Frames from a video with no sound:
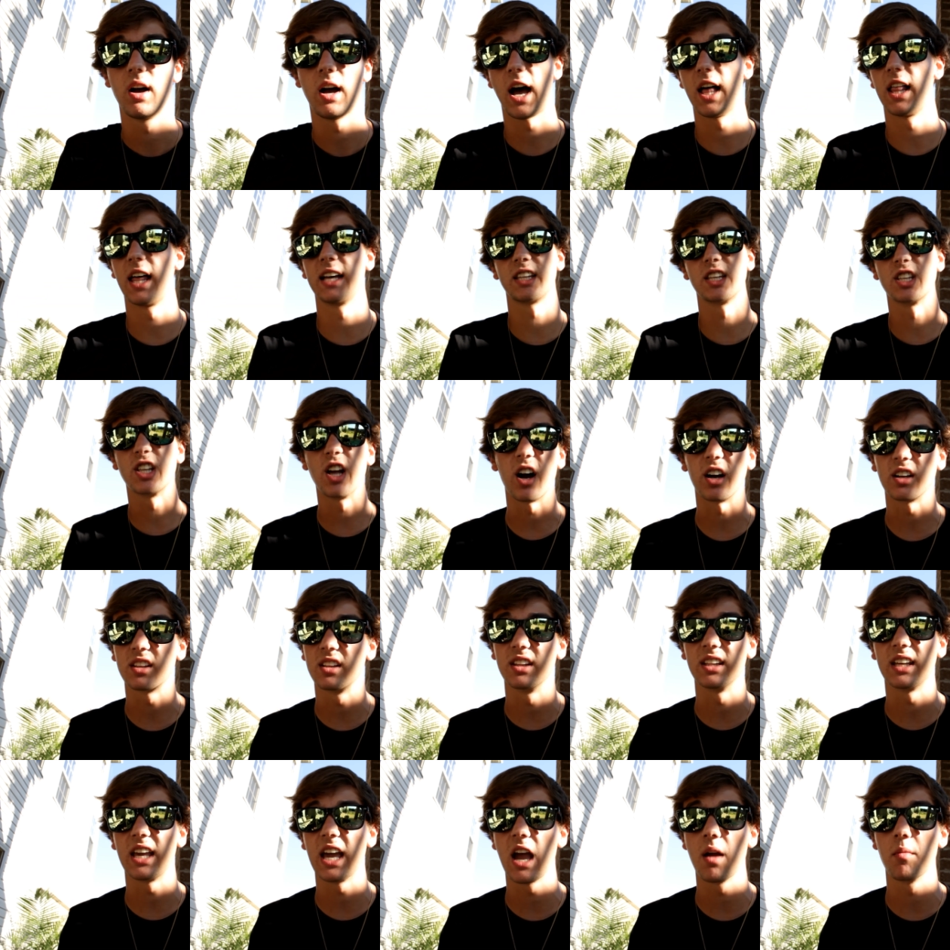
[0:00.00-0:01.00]
I like to talk to
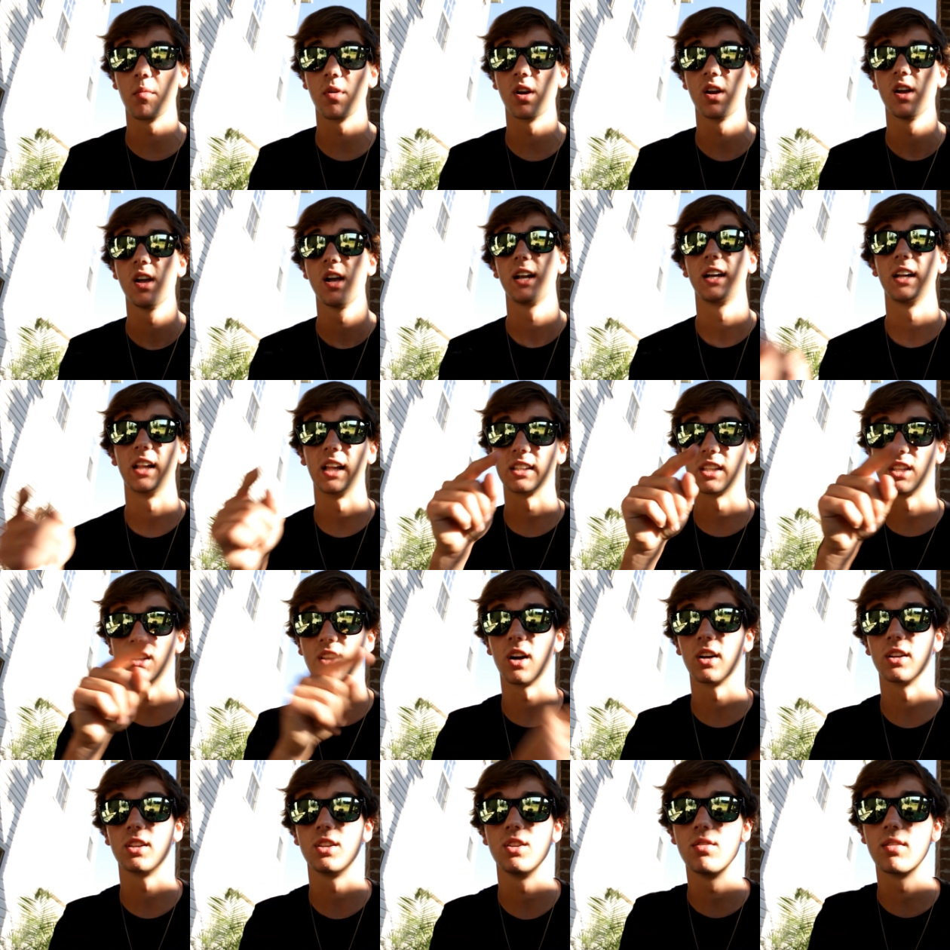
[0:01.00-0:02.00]
the camera, and I like to
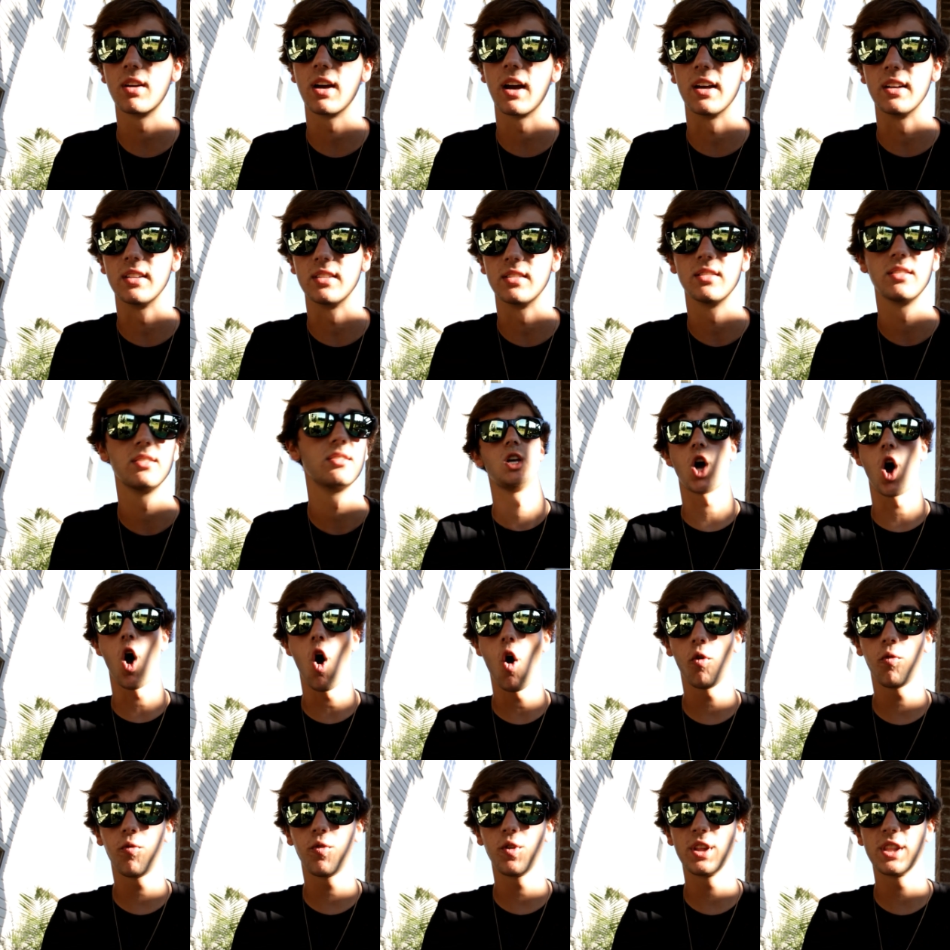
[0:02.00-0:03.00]
talk to you guys. So
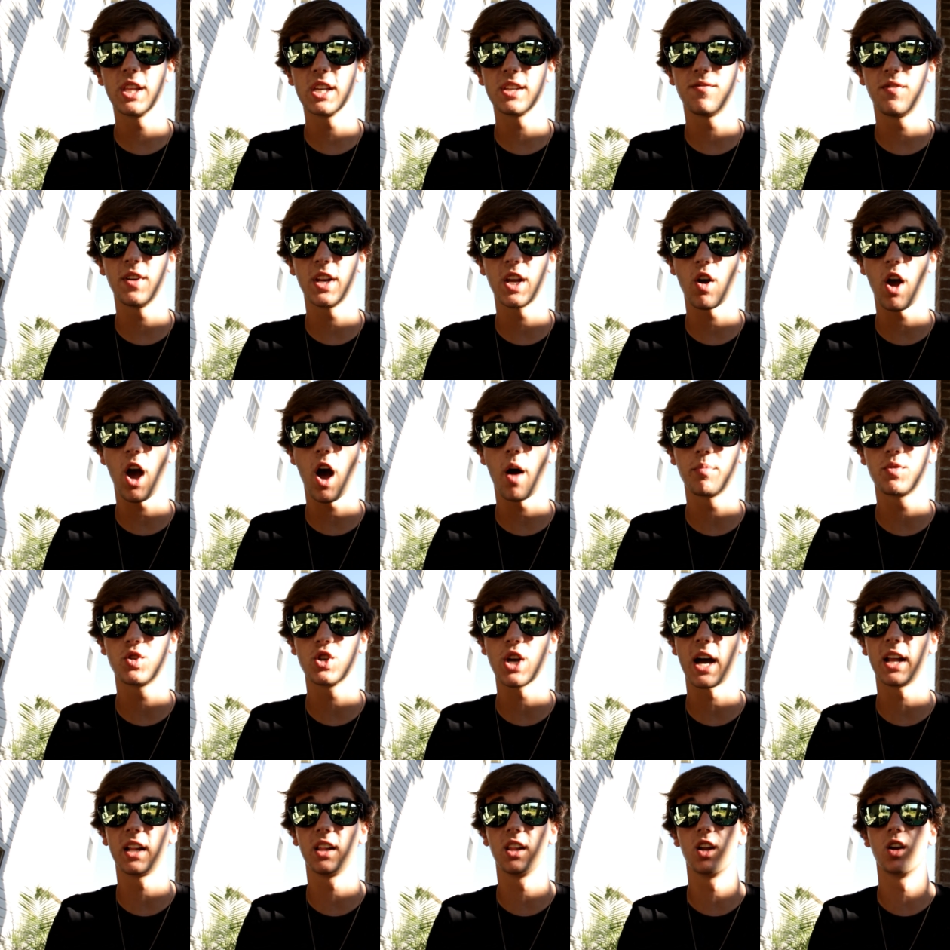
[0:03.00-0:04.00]
hopefully this video helped
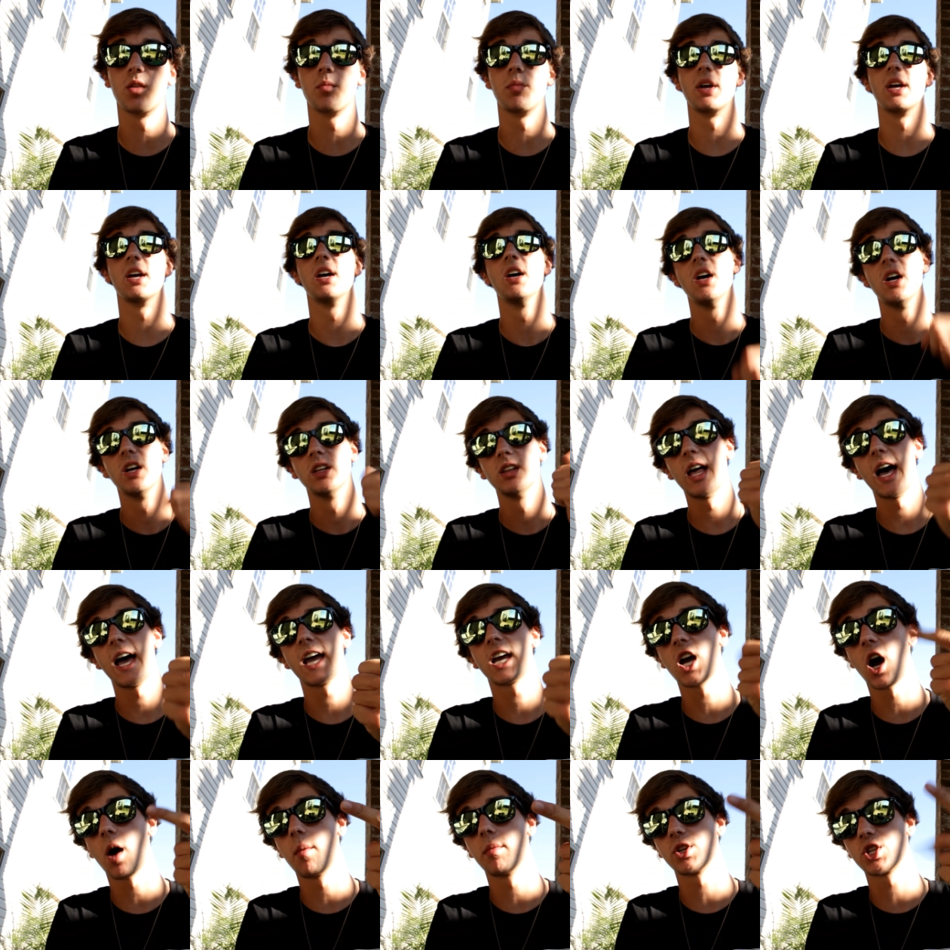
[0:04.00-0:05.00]
you out a little bit.
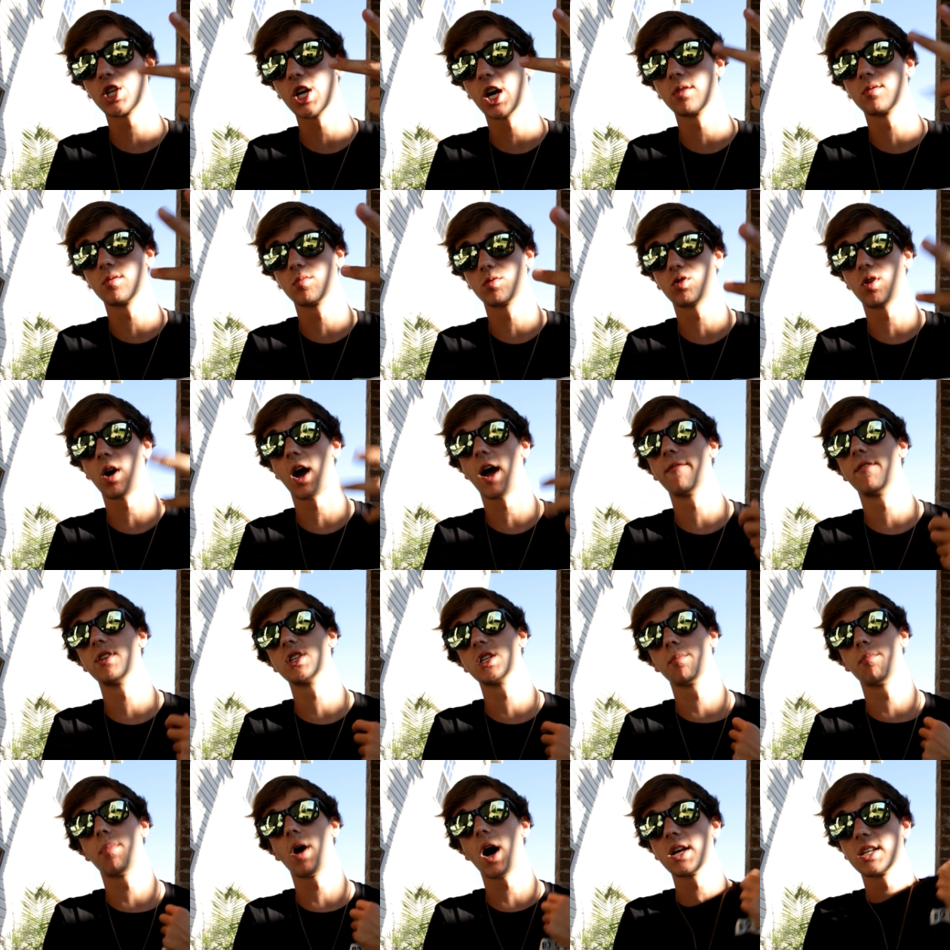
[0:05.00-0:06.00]
Like, comment, share, and subscribe.
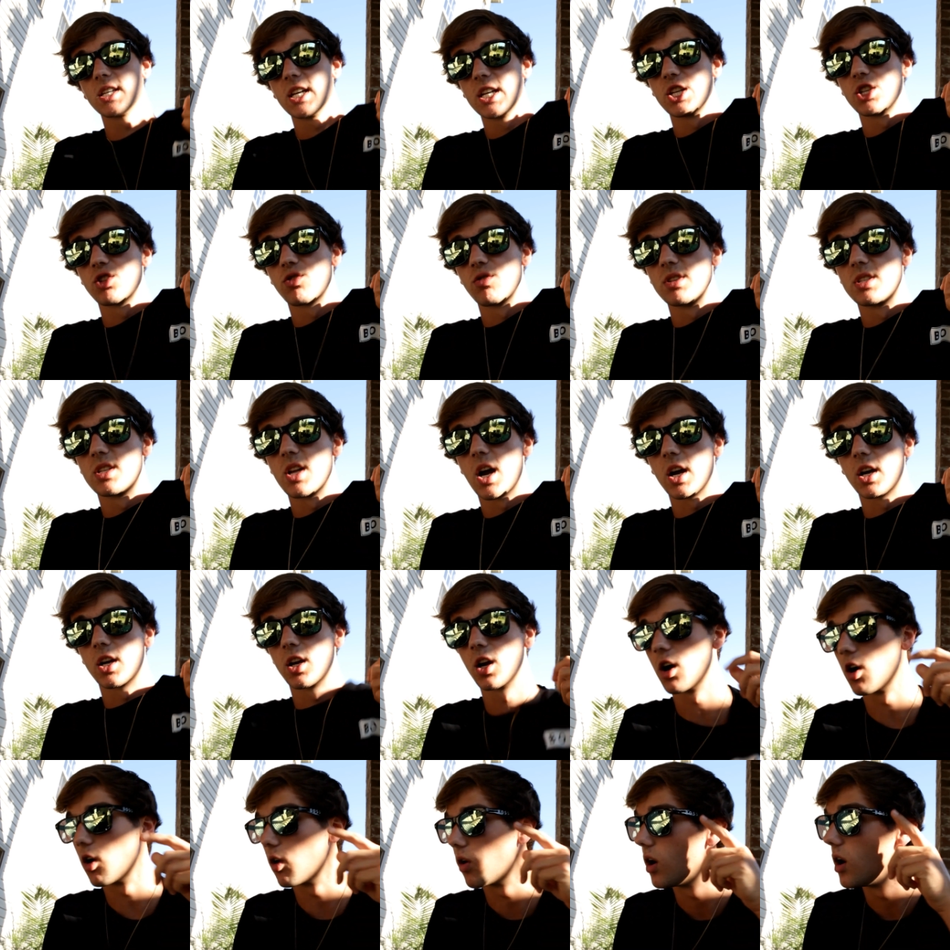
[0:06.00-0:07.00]
Visit
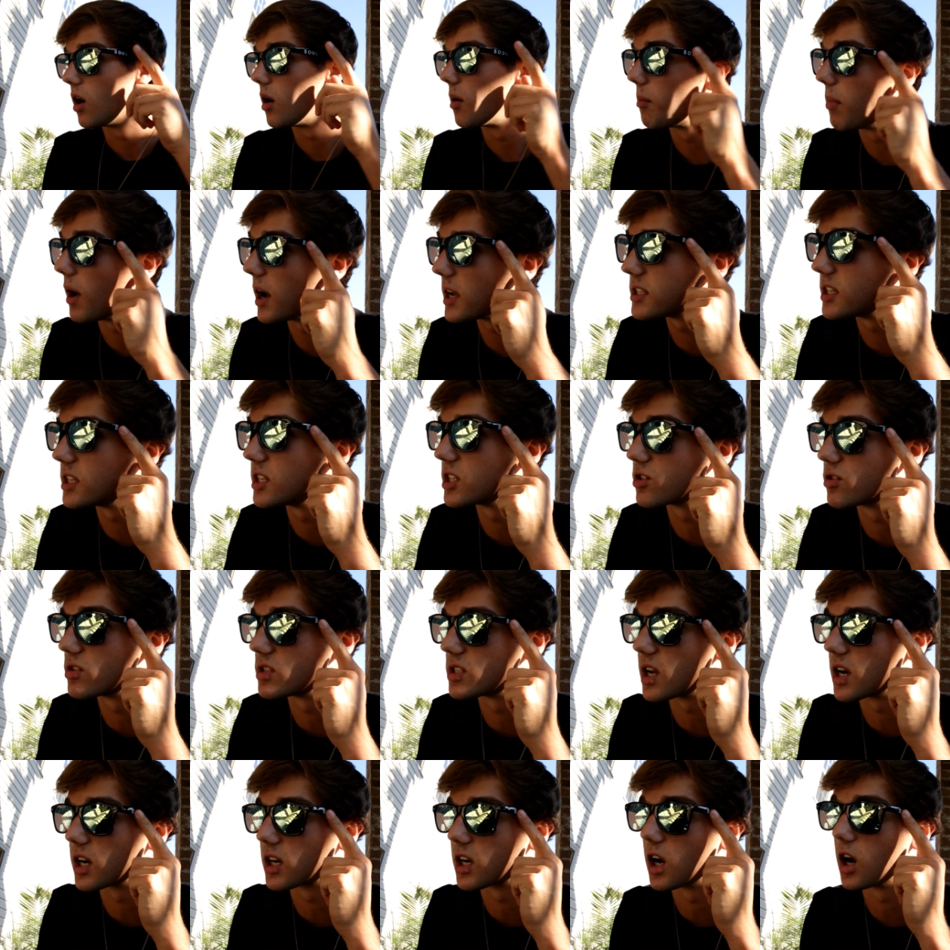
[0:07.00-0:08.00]
bossindustries.co,
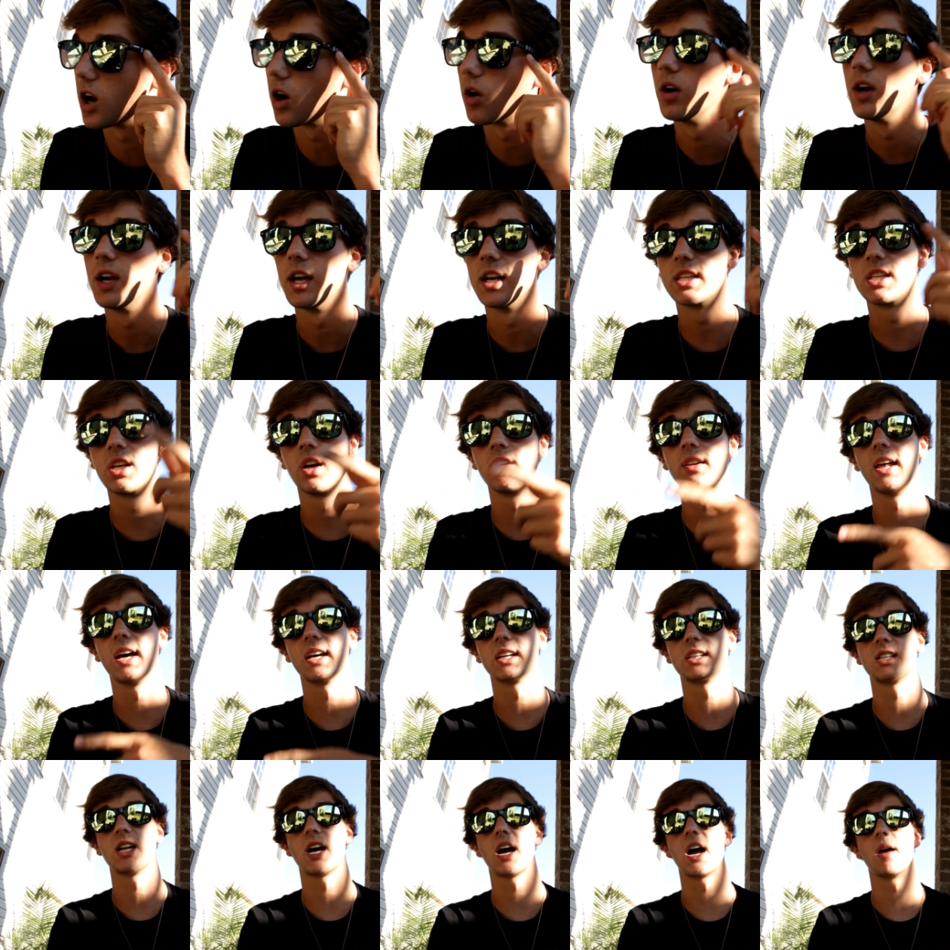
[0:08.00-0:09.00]
bossindustries.co. Until
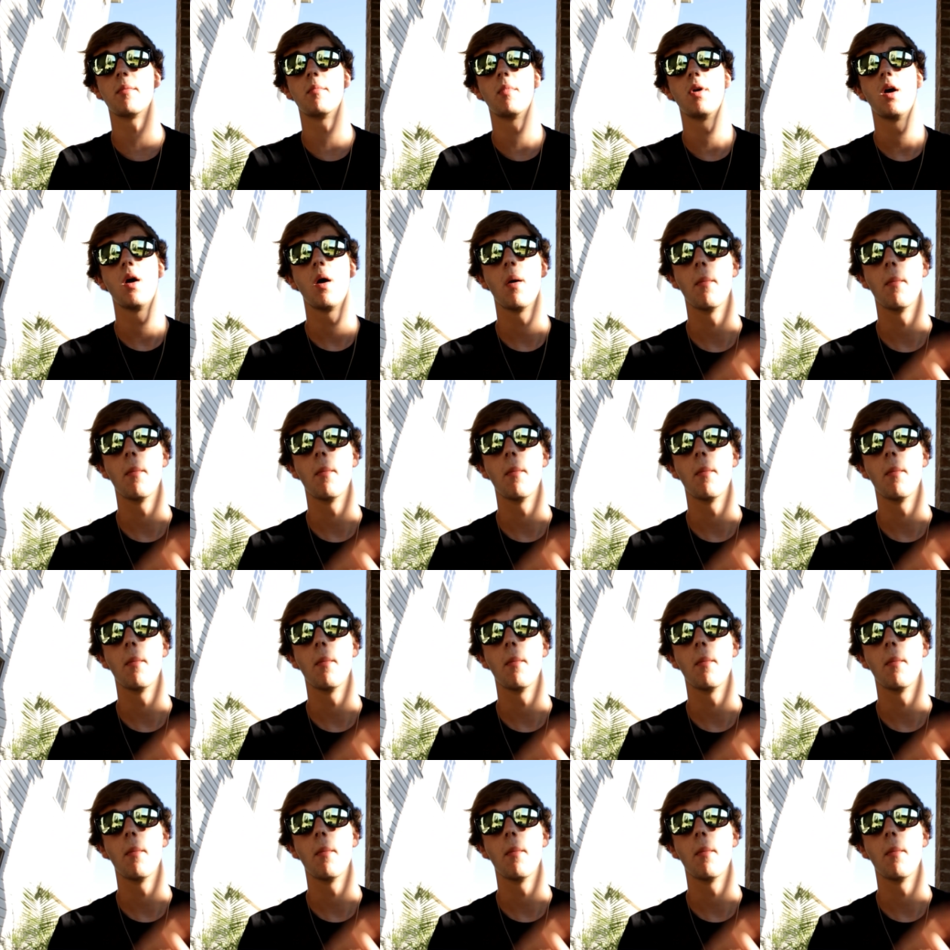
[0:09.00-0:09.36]
next time,